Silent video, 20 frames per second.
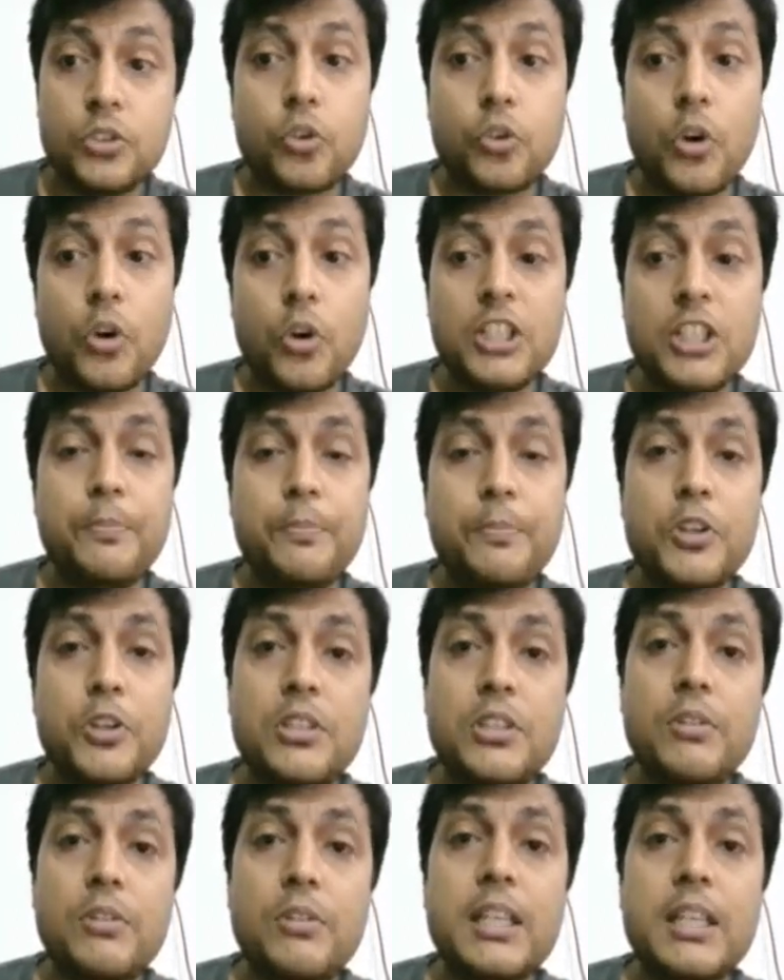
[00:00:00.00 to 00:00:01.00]
So Koch's
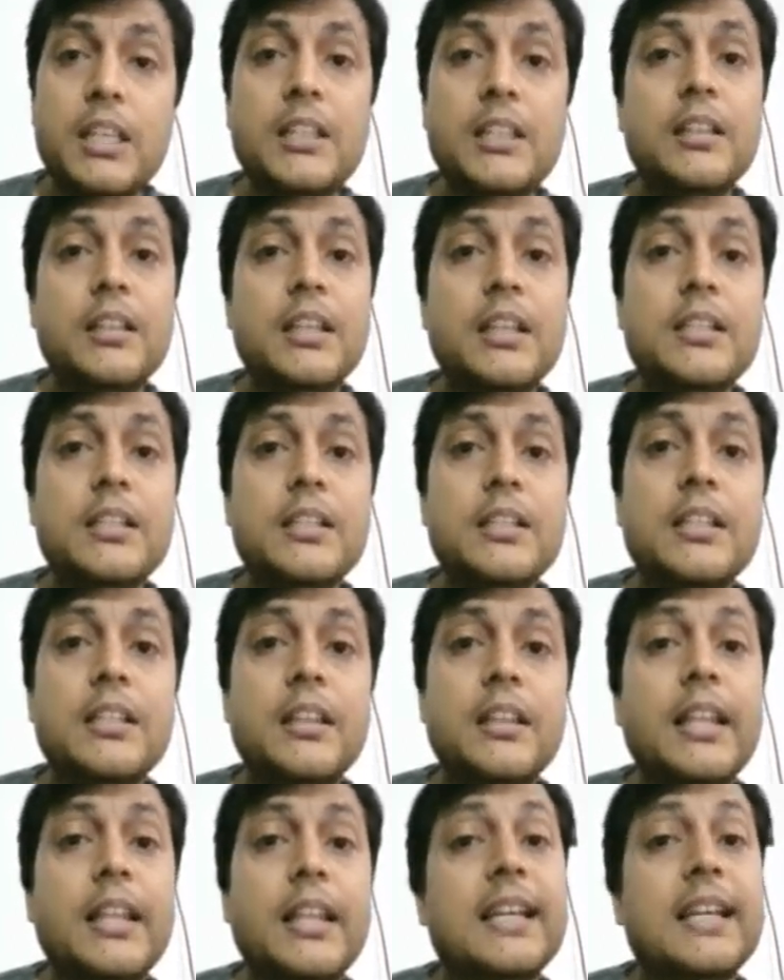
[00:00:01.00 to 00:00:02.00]
postulate
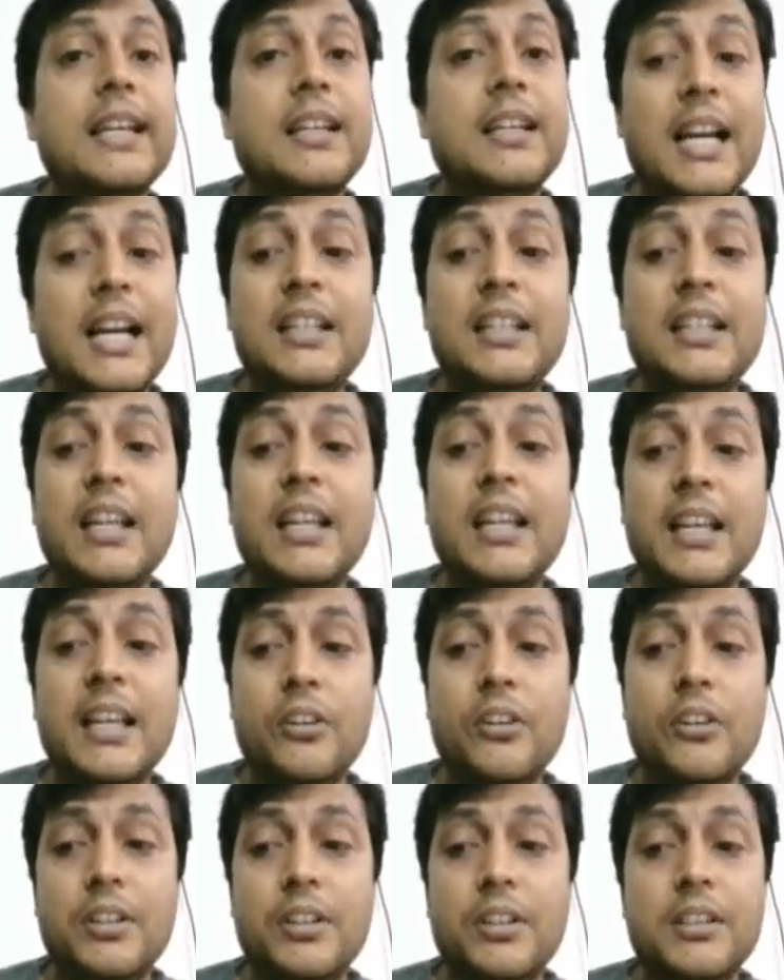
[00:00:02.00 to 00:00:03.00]
is that
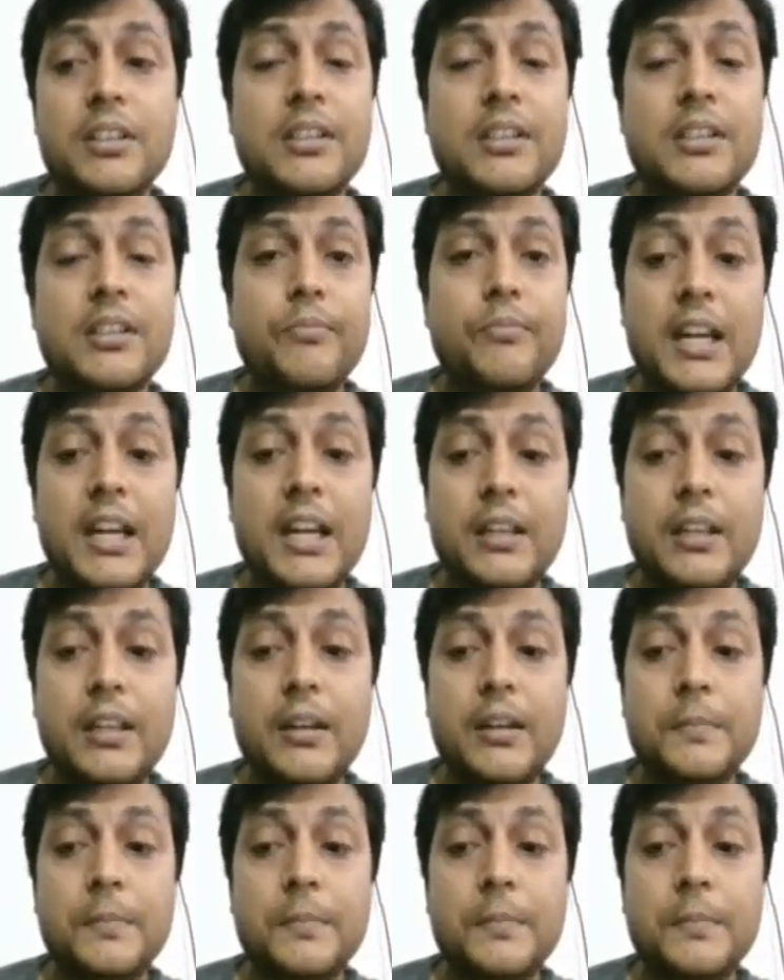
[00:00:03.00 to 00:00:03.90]
guideline, or it is that